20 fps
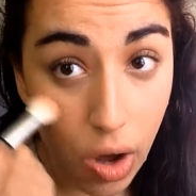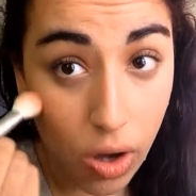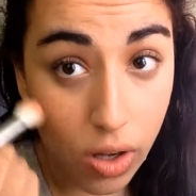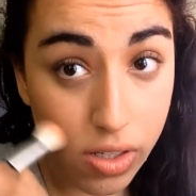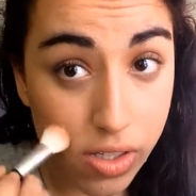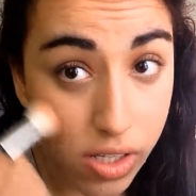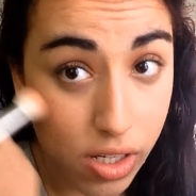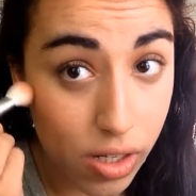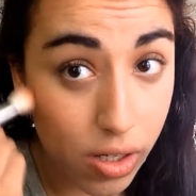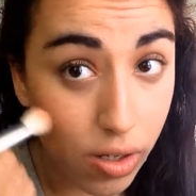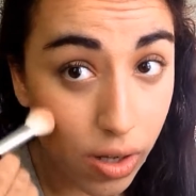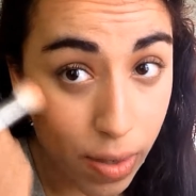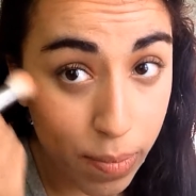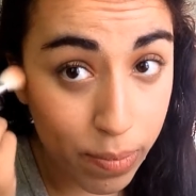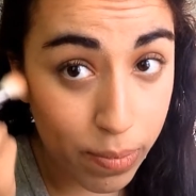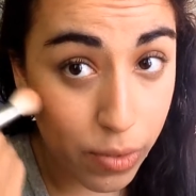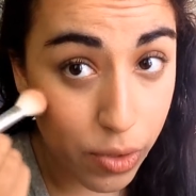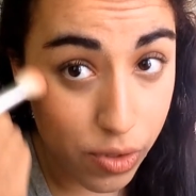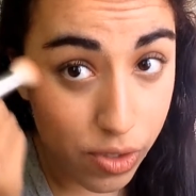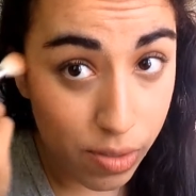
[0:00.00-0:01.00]
Also,
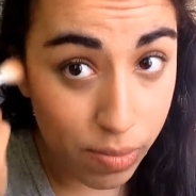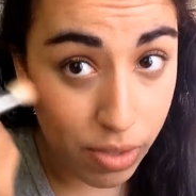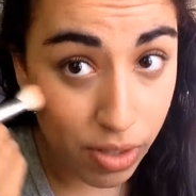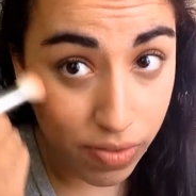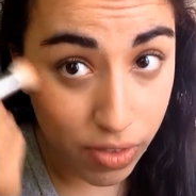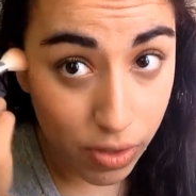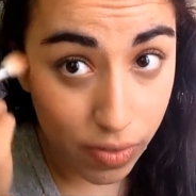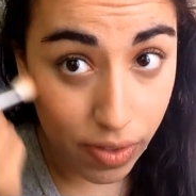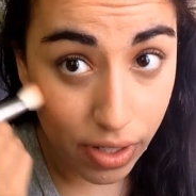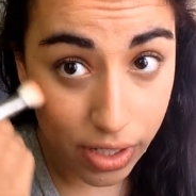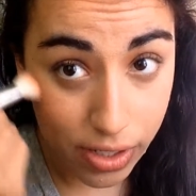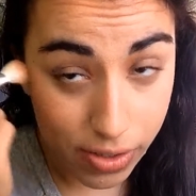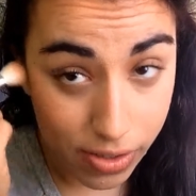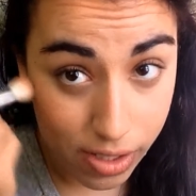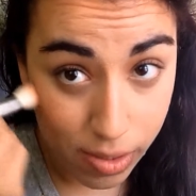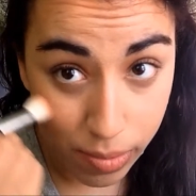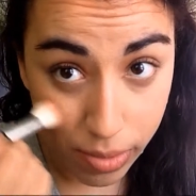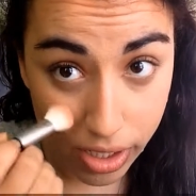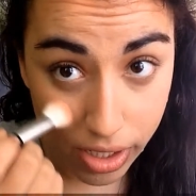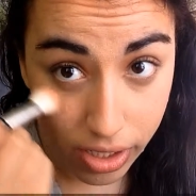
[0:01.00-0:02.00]
I'm using my viewfinder
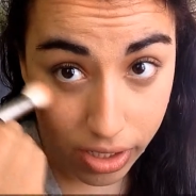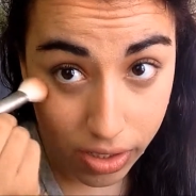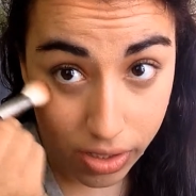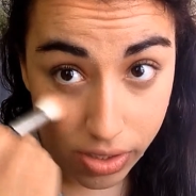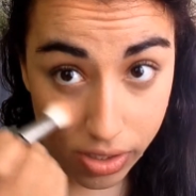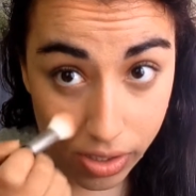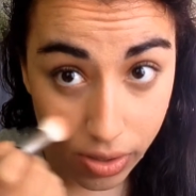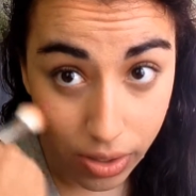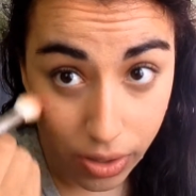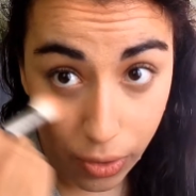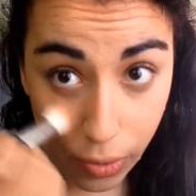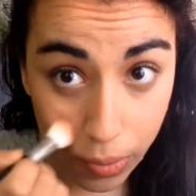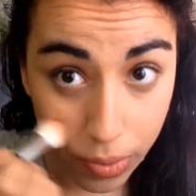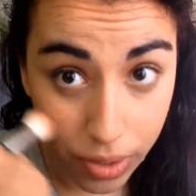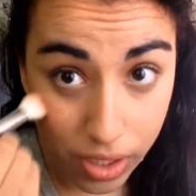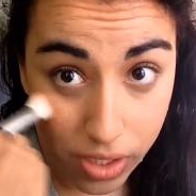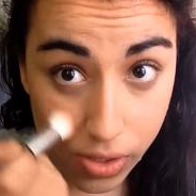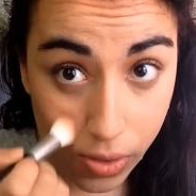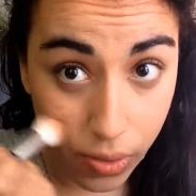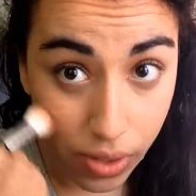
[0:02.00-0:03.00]
as a mirror, so I hope
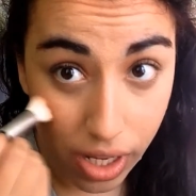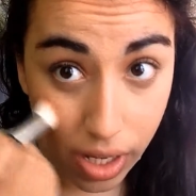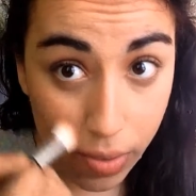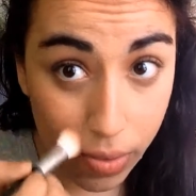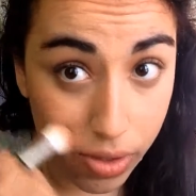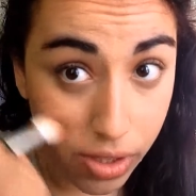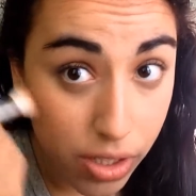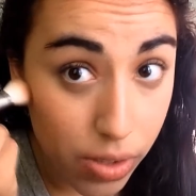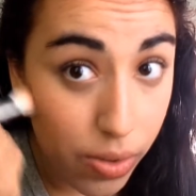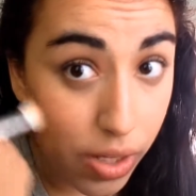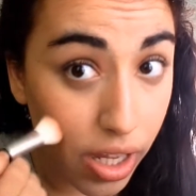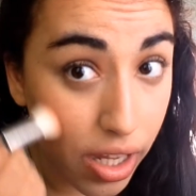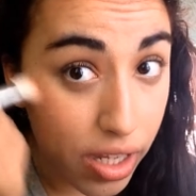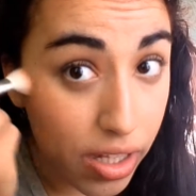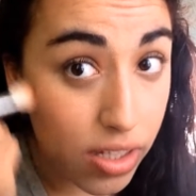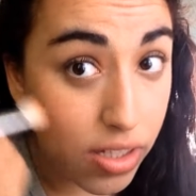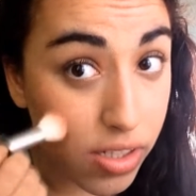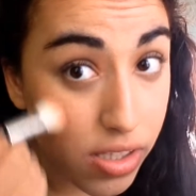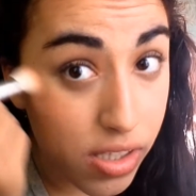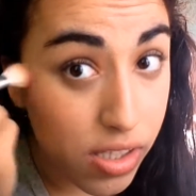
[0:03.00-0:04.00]
that's okay with you
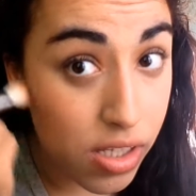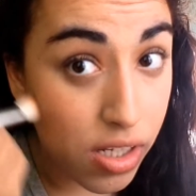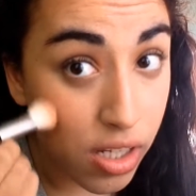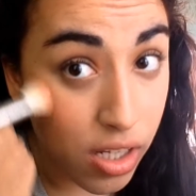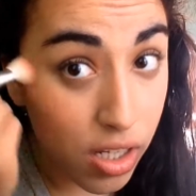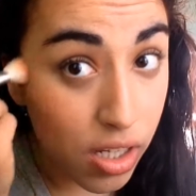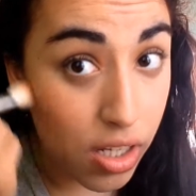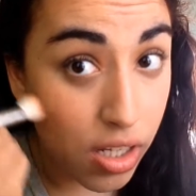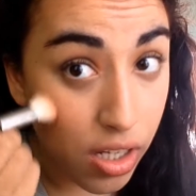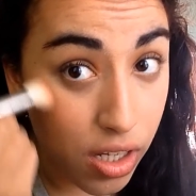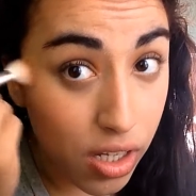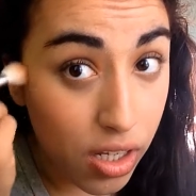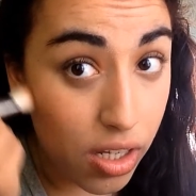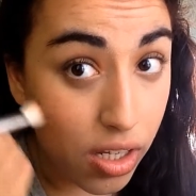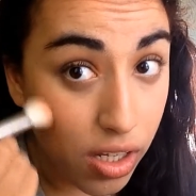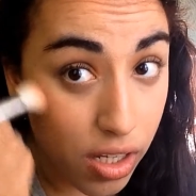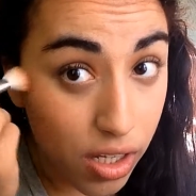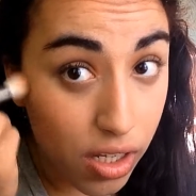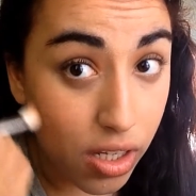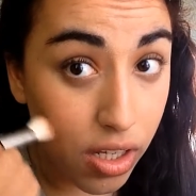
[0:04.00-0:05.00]
guys.
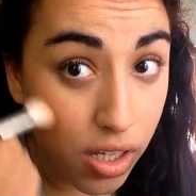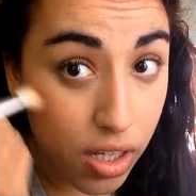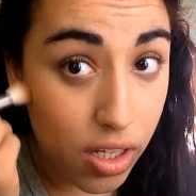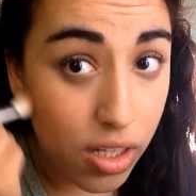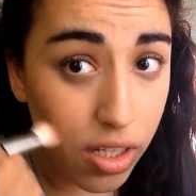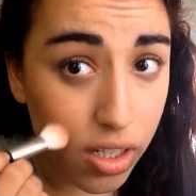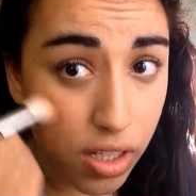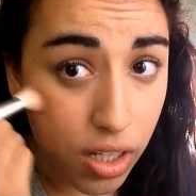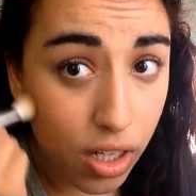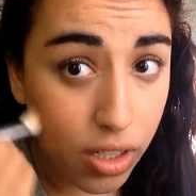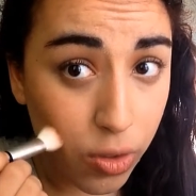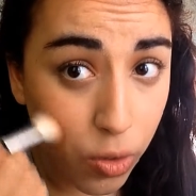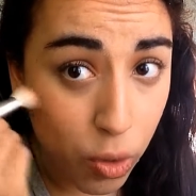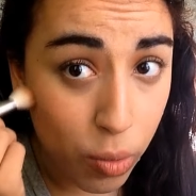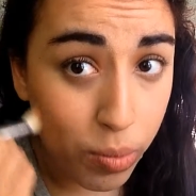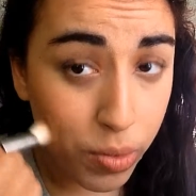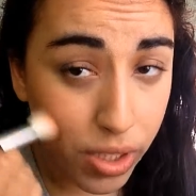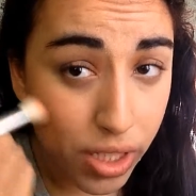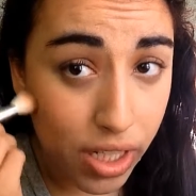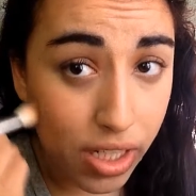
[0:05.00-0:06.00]
I
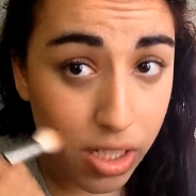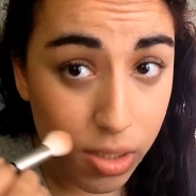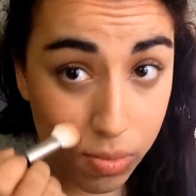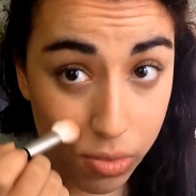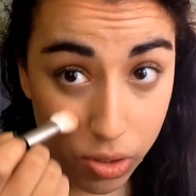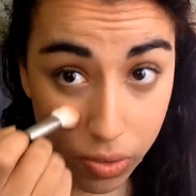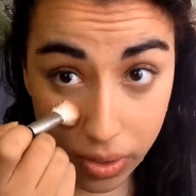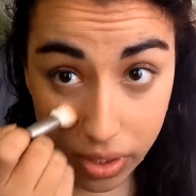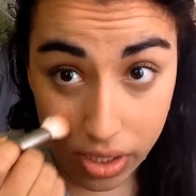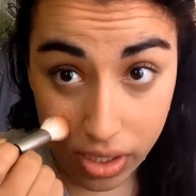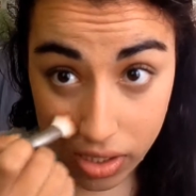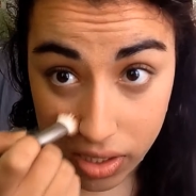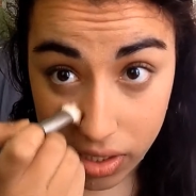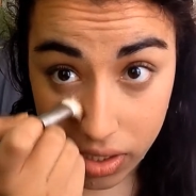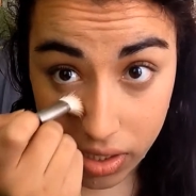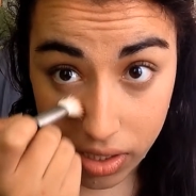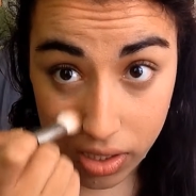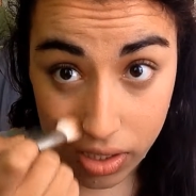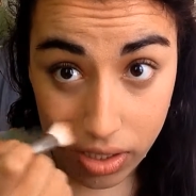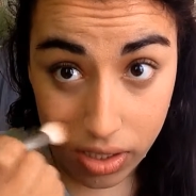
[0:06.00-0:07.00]
normally end up doing
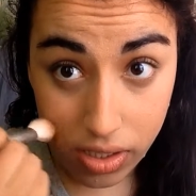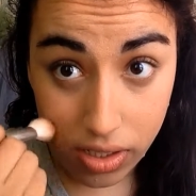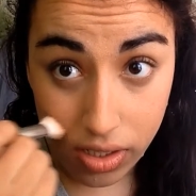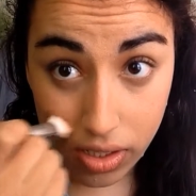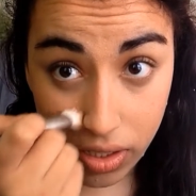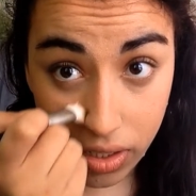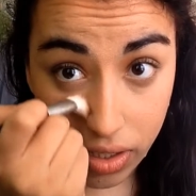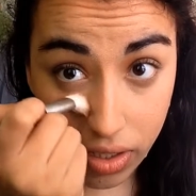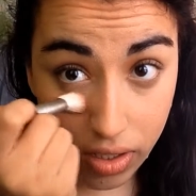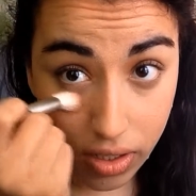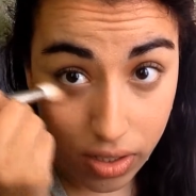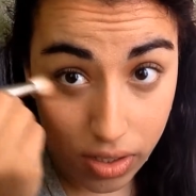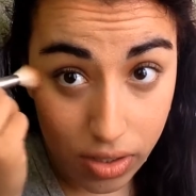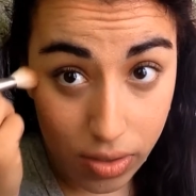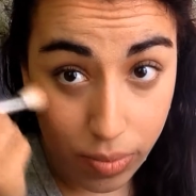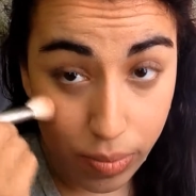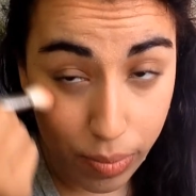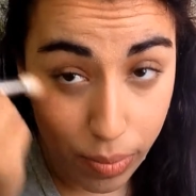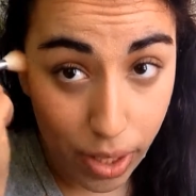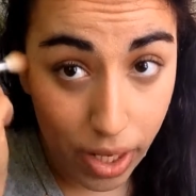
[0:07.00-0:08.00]
this,
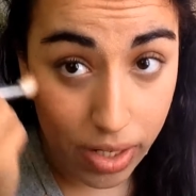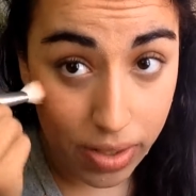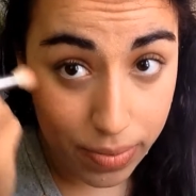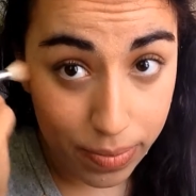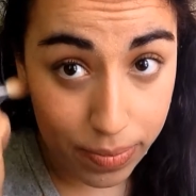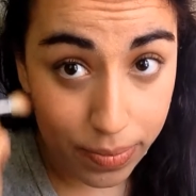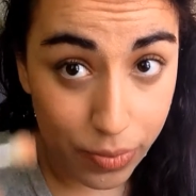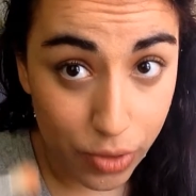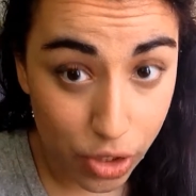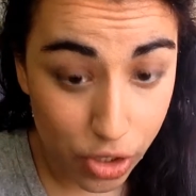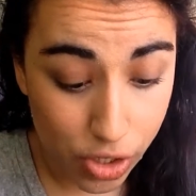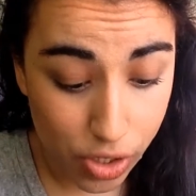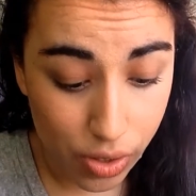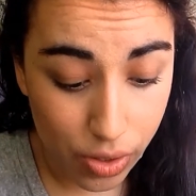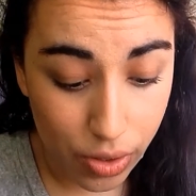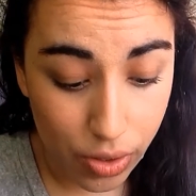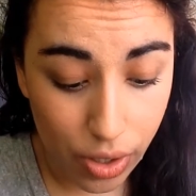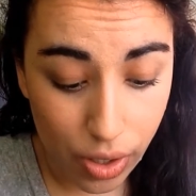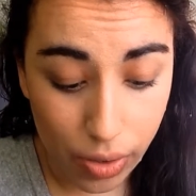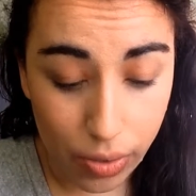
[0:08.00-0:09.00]
but just so
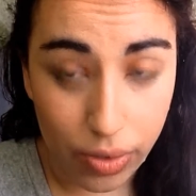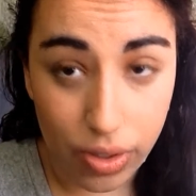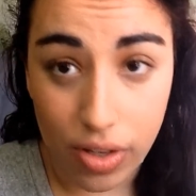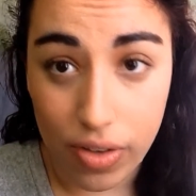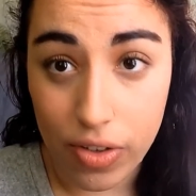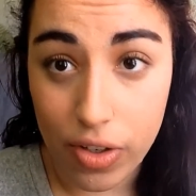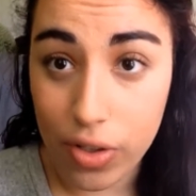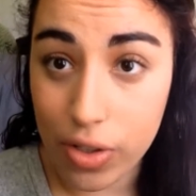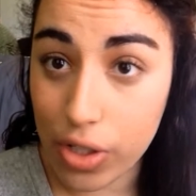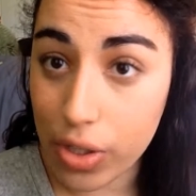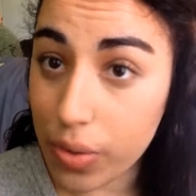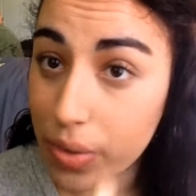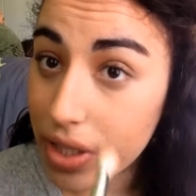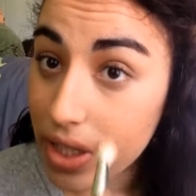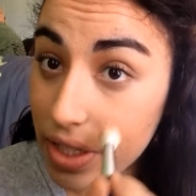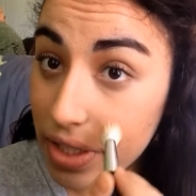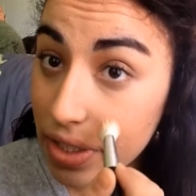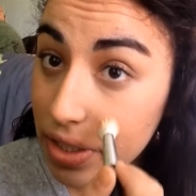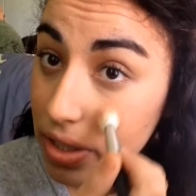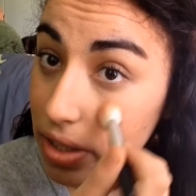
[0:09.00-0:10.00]
you know, if you're new
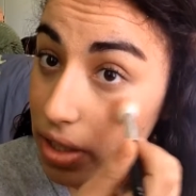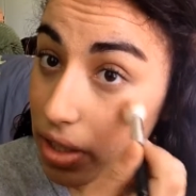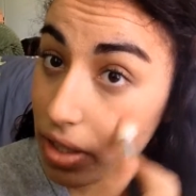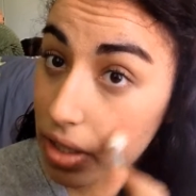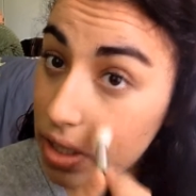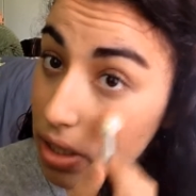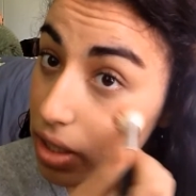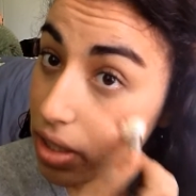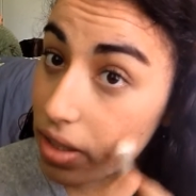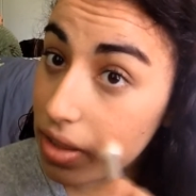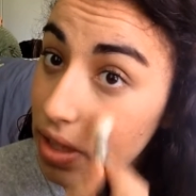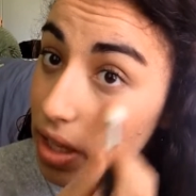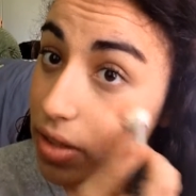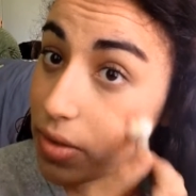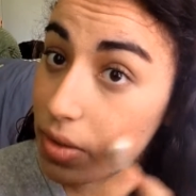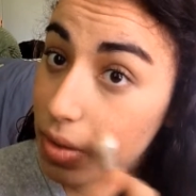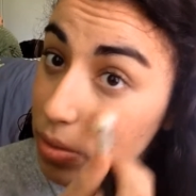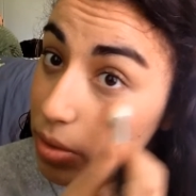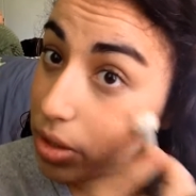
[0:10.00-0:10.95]
here, that's what